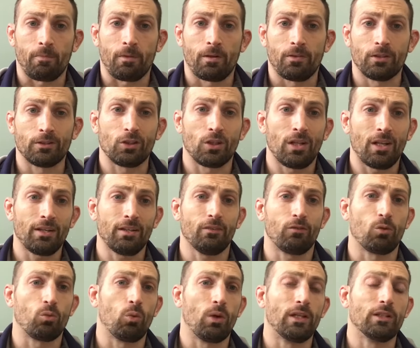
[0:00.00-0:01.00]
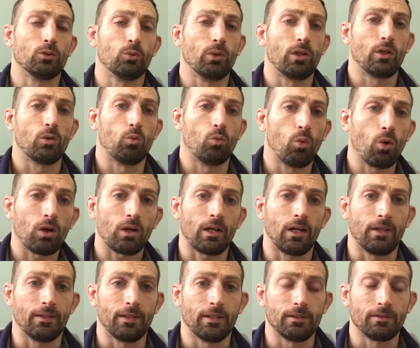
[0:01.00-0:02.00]
there's a lot of different ways we can work
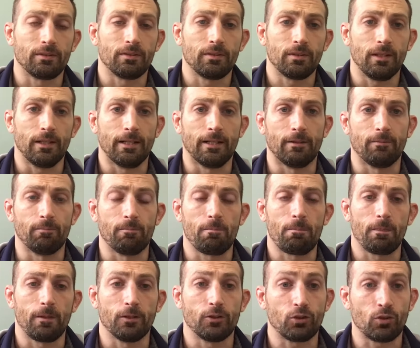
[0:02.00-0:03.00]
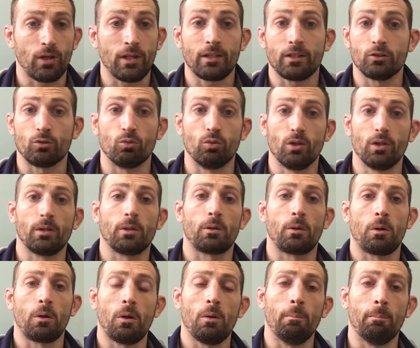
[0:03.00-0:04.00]
on this. The strength is really
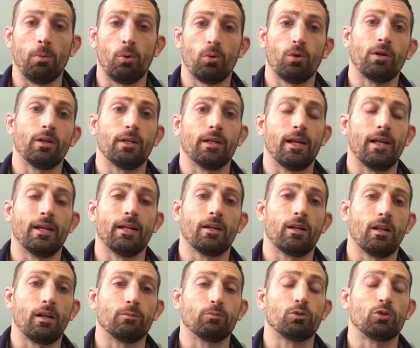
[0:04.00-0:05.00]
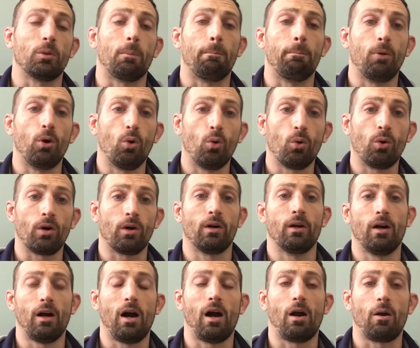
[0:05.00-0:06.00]
important, and it'll help support
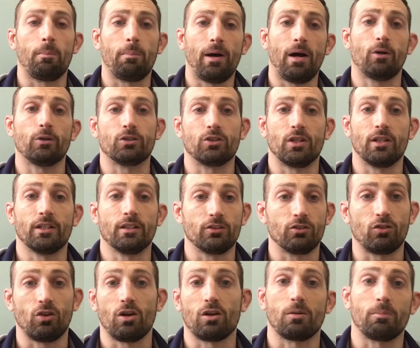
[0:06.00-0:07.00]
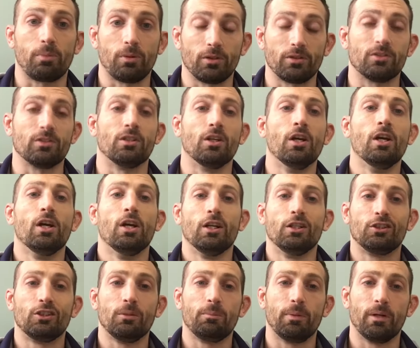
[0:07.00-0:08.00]
our power training. A stronger person
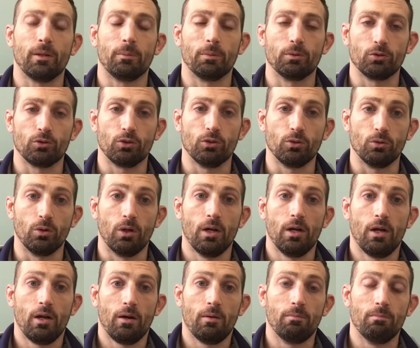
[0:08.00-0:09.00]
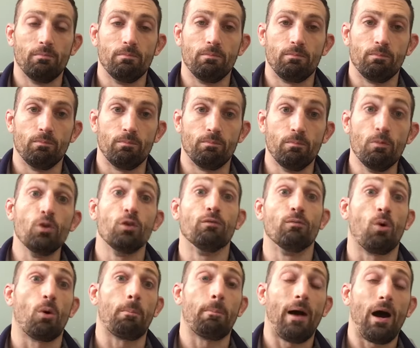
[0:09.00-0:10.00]
should be able to move
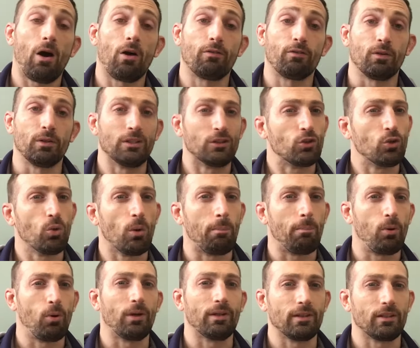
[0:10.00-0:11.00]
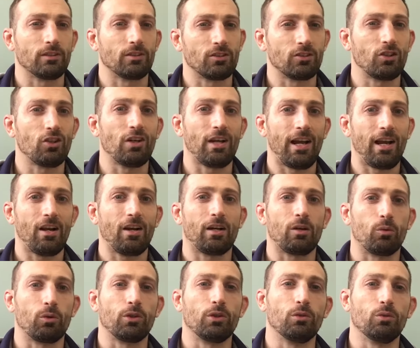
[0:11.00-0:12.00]
more powerfully to a point. There's a certain area
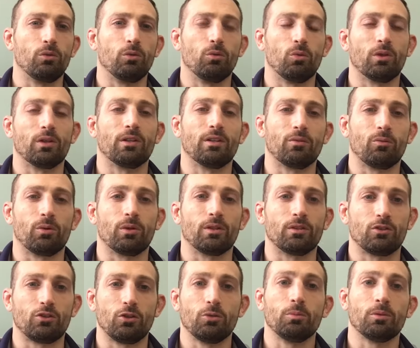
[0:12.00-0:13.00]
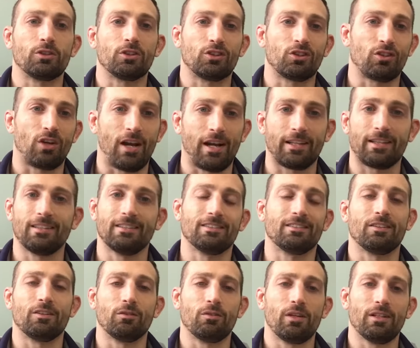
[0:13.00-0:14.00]
where too much strength is
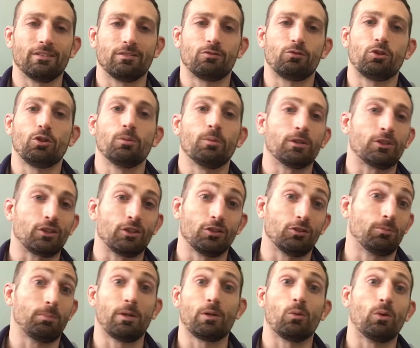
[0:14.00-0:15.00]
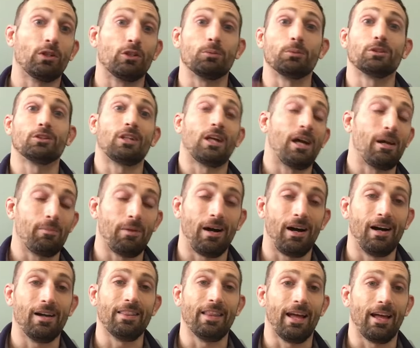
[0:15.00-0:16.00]
too much because you're spending way too much time
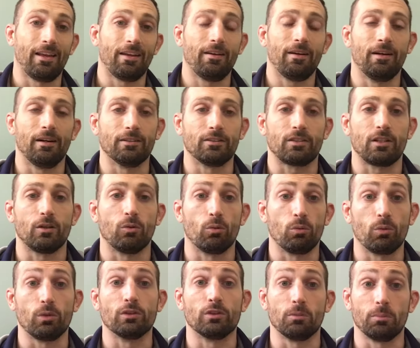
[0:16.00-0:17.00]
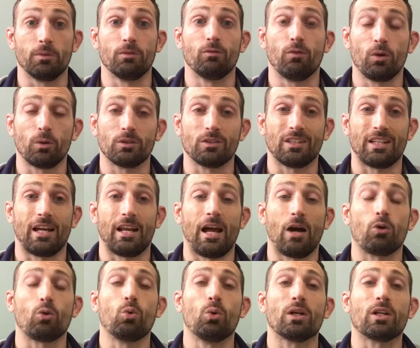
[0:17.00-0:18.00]
on that skill, and we should be focusing on how
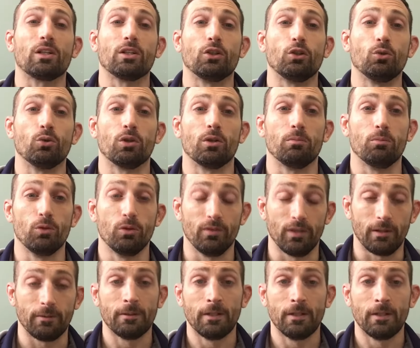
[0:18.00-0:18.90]
quickly you can move it.